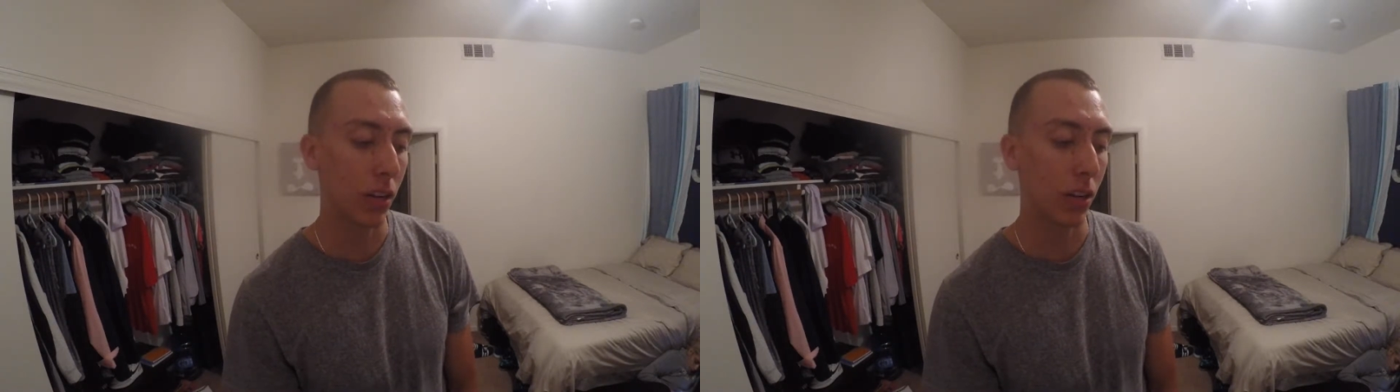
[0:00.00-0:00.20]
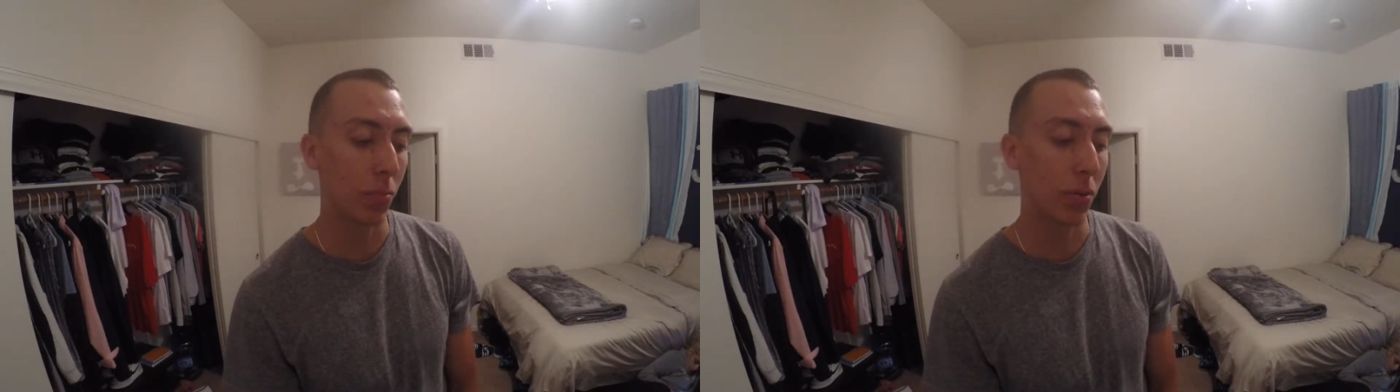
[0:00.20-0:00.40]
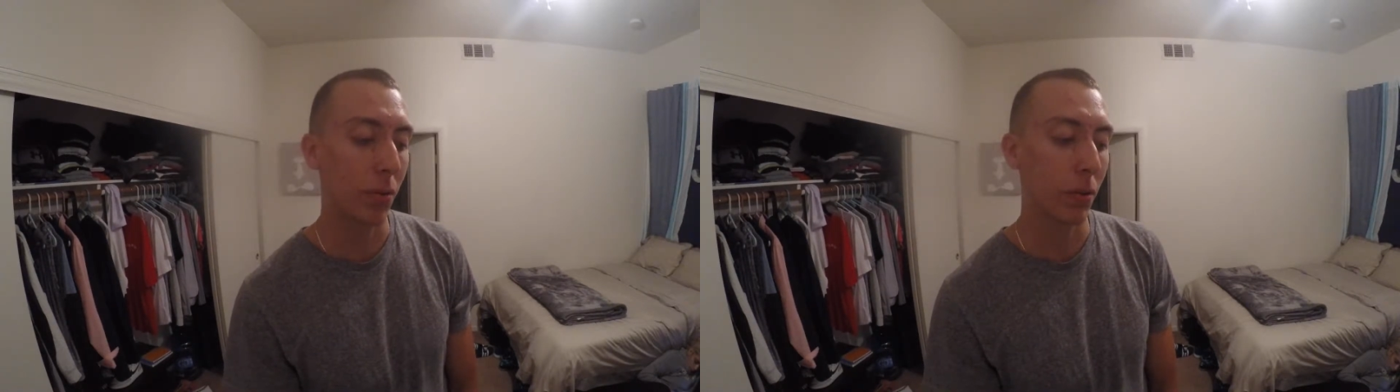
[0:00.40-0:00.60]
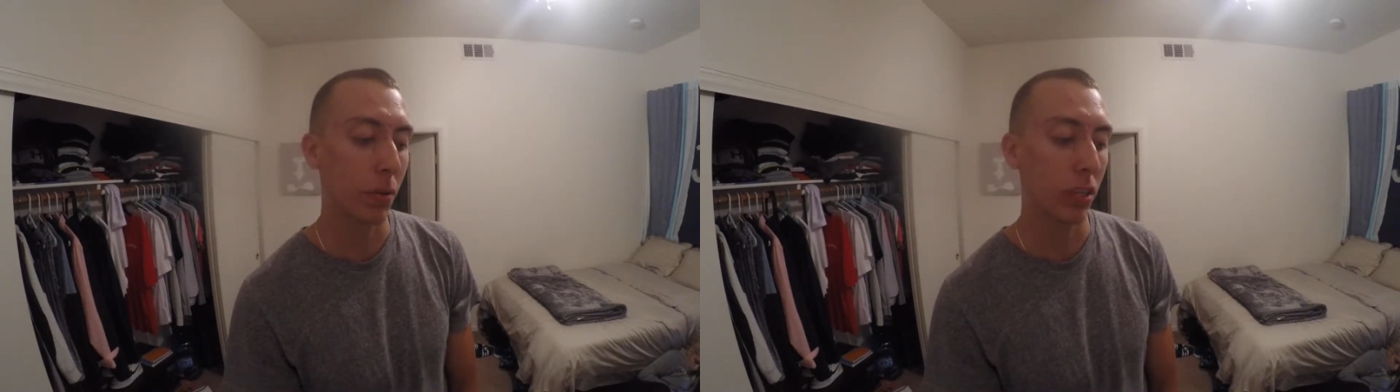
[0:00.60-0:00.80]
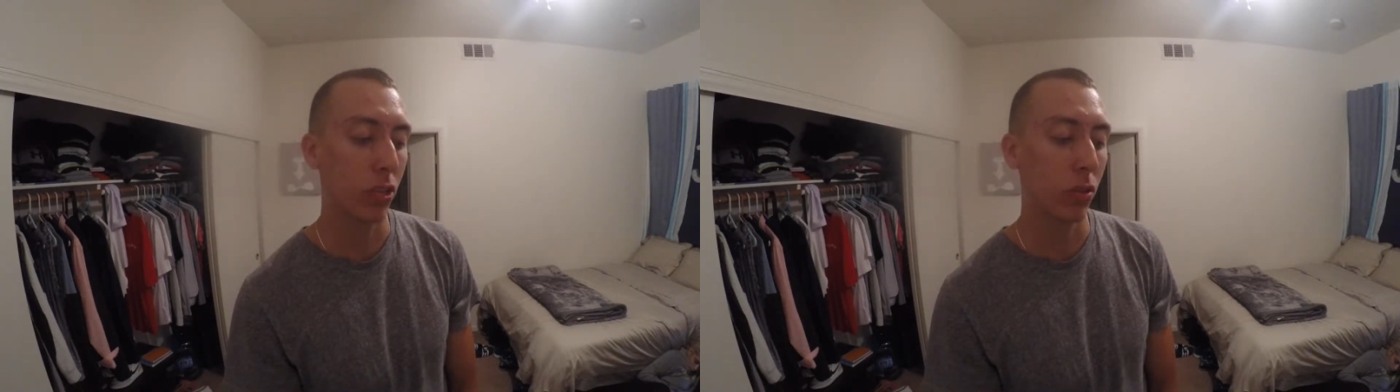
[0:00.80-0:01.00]
and it'll probably
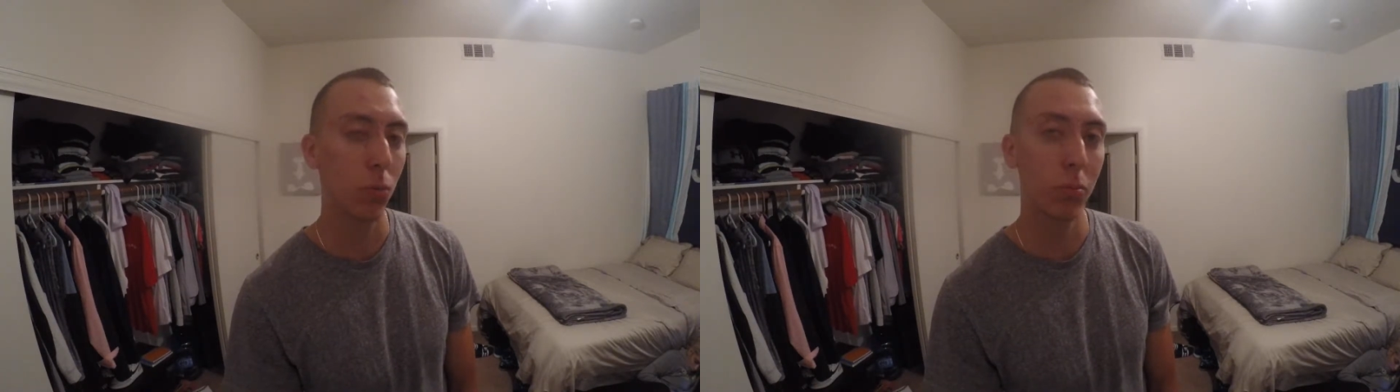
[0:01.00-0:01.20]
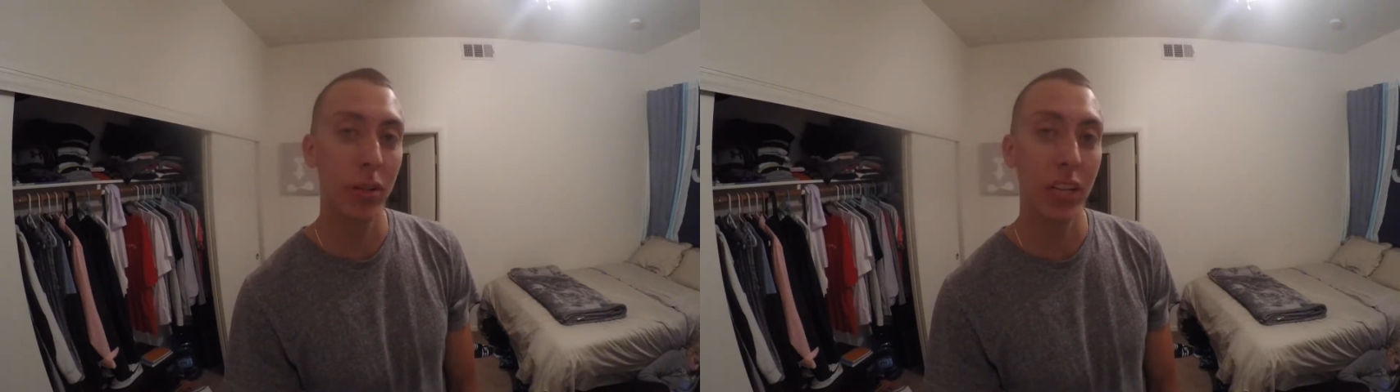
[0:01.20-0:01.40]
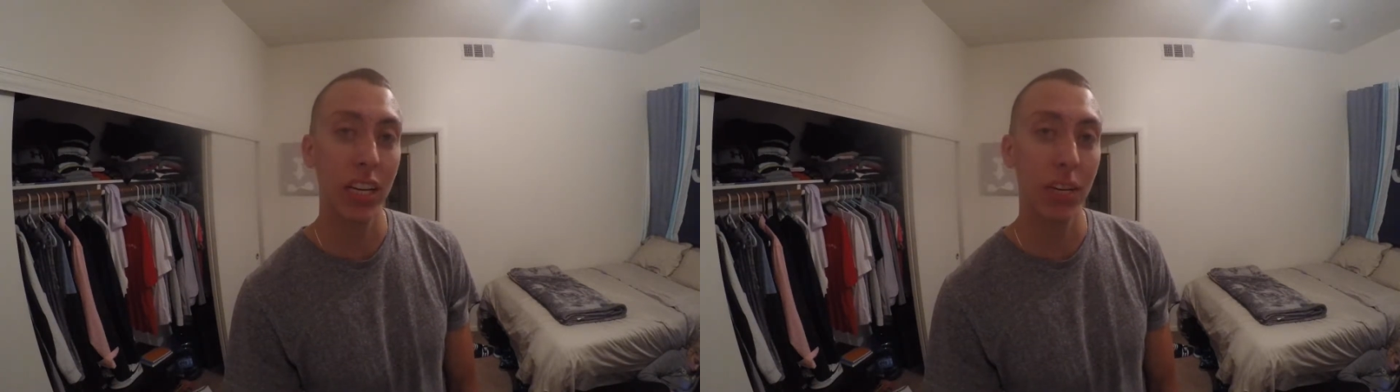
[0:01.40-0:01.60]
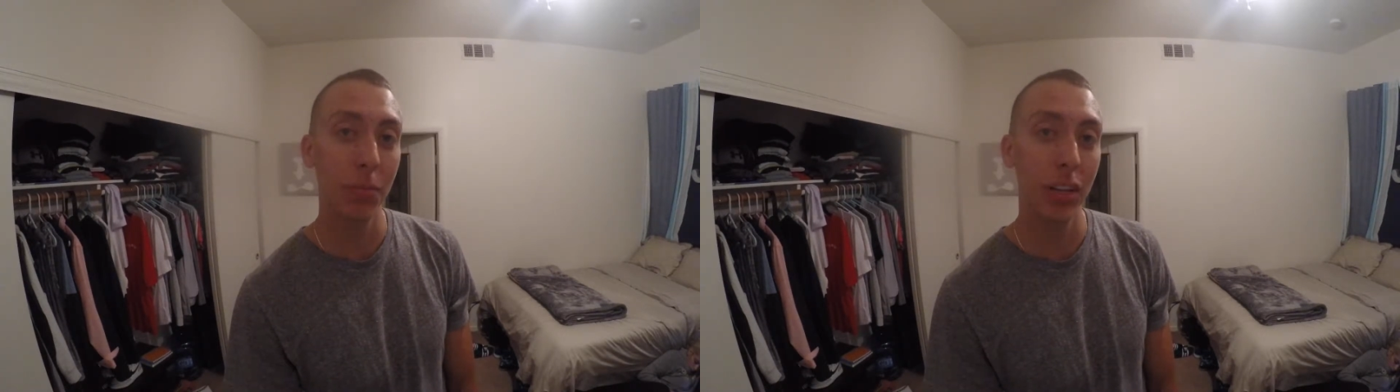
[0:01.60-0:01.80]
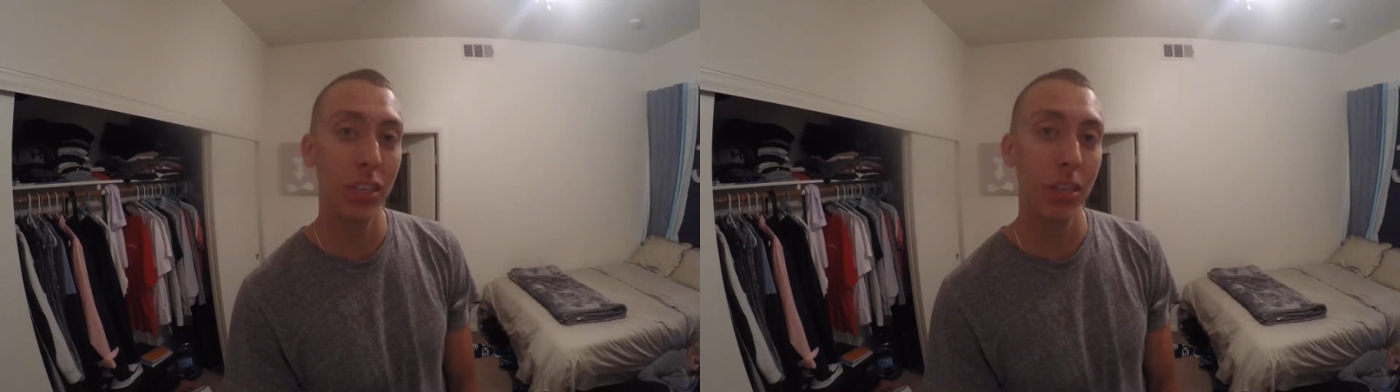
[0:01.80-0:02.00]
be super late
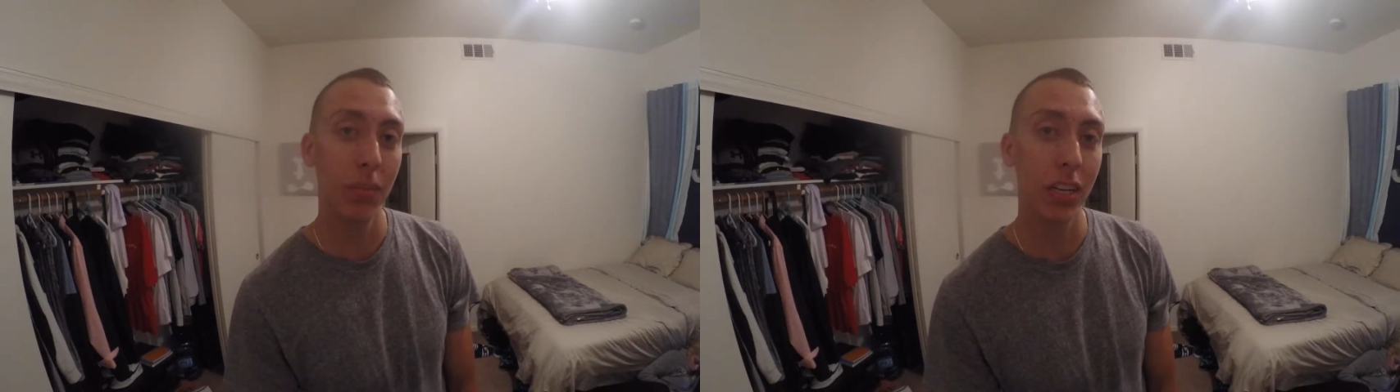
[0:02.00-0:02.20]
by the time